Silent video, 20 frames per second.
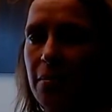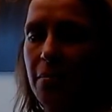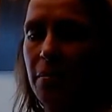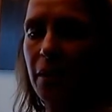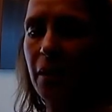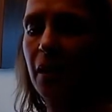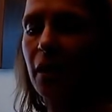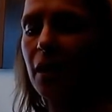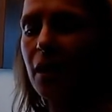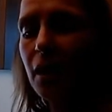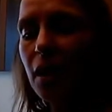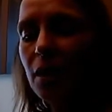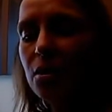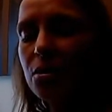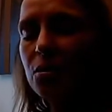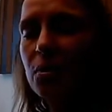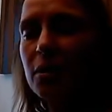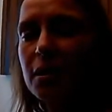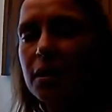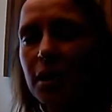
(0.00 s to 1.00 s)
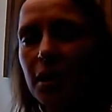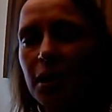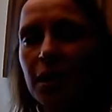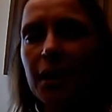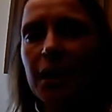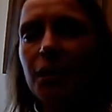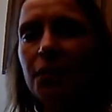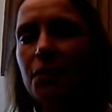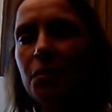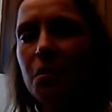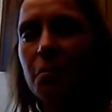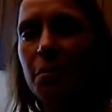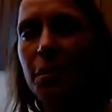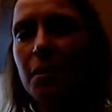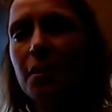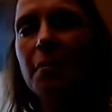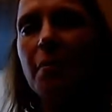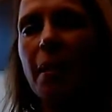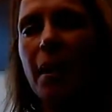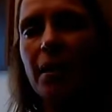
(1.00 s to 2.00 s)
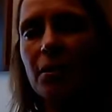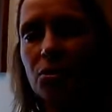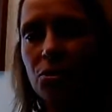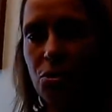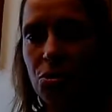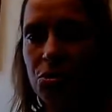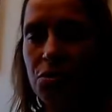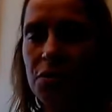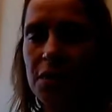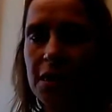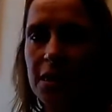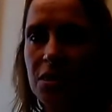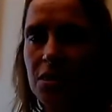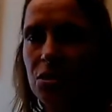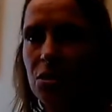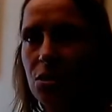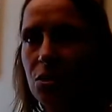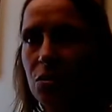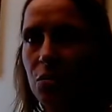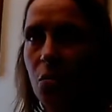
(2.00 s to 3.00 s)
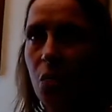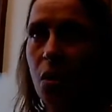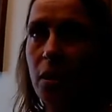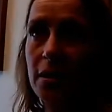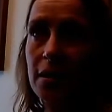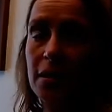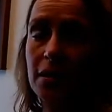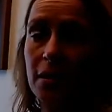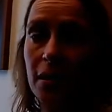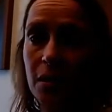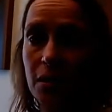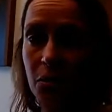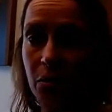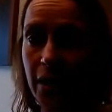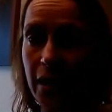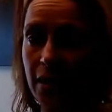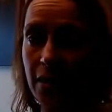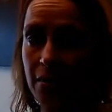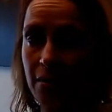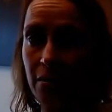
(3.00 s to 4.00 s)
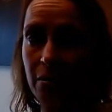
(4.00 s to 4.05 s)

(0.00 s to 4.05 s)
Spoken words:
But I just wanted to kind of give you a bit of the backstory as to what I started with